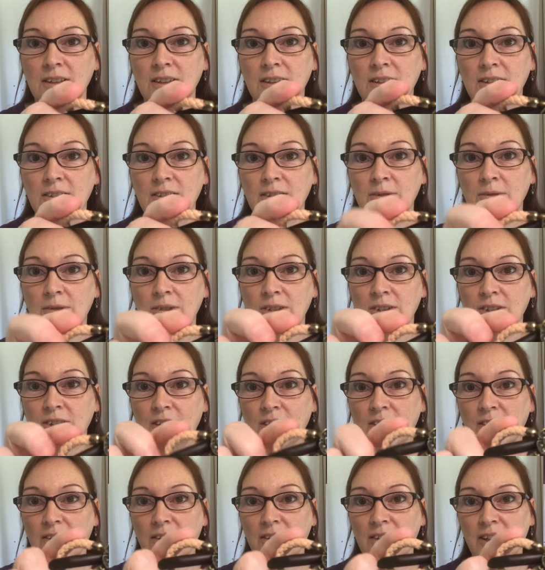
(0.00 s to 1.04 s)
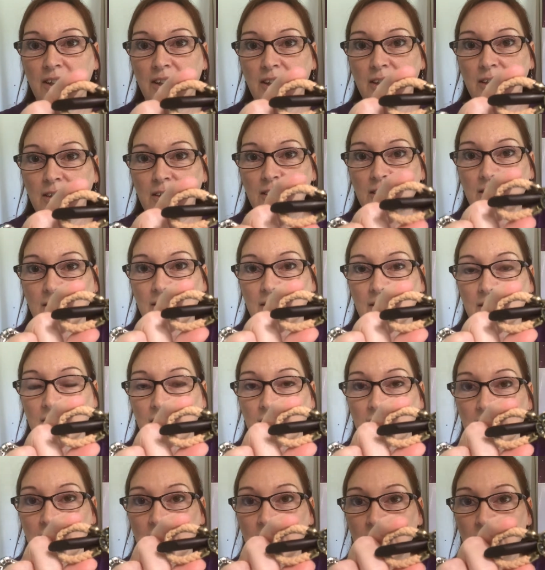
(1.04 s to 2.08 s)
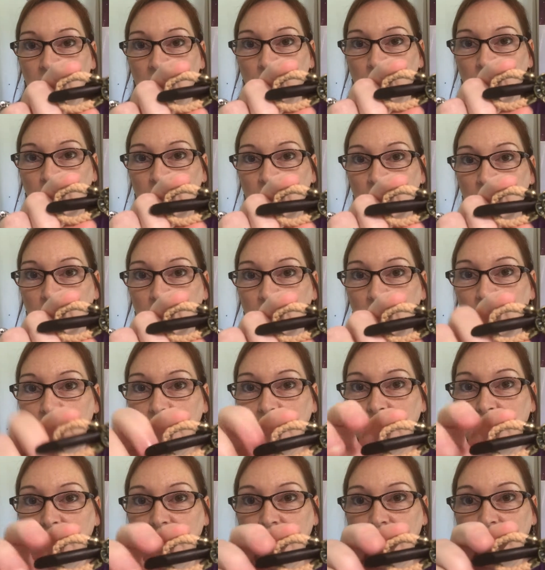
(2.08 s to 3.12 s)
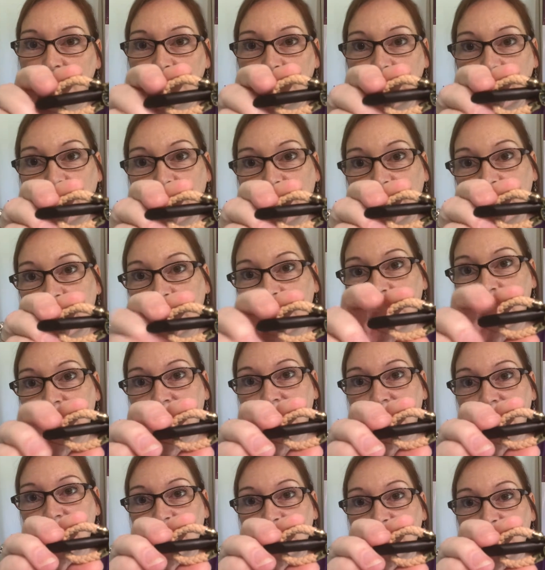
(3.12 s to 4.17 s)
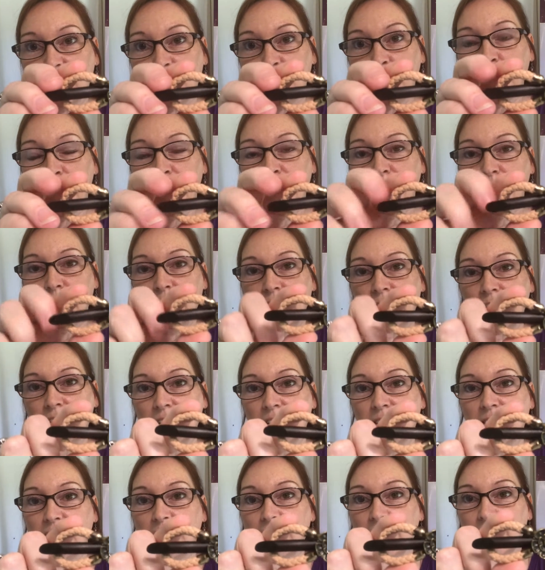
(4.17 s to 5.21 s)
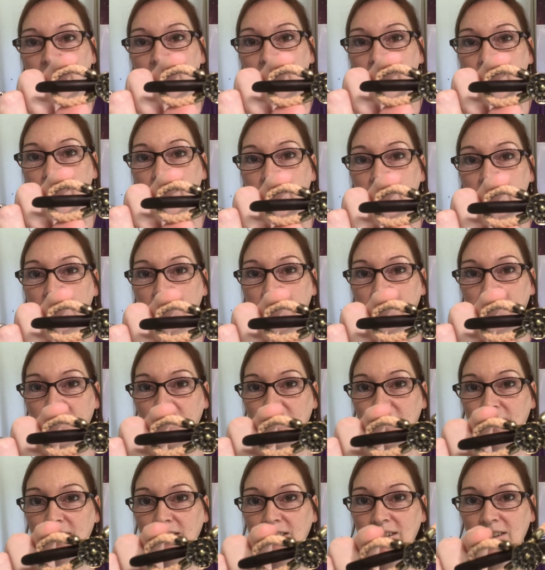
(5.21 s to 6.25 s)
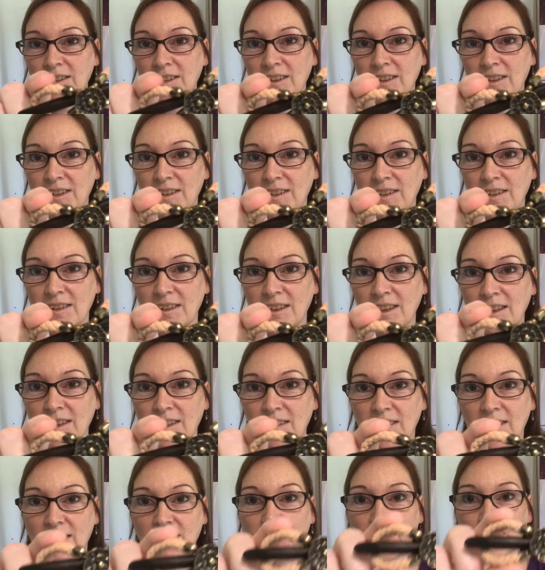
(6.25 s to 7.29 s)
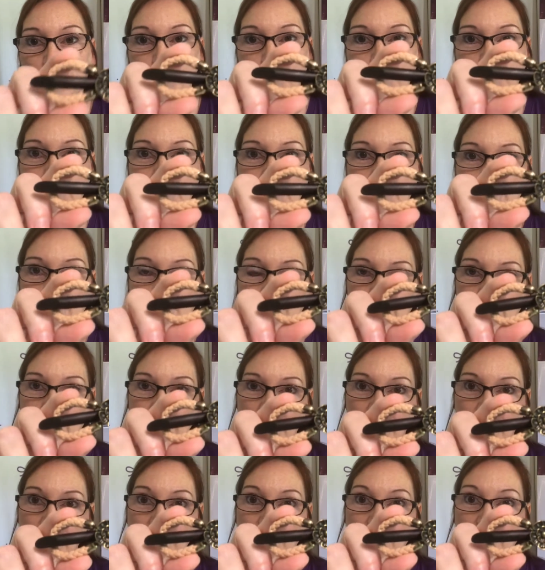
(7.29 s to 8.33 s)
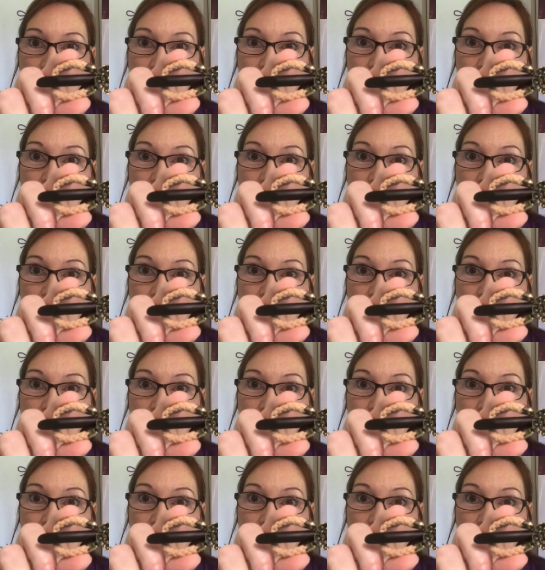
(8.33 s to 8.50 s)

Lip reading: I don't know what you call that, but they're considered a braided 8. Kind of looks like a snake skin, but not really.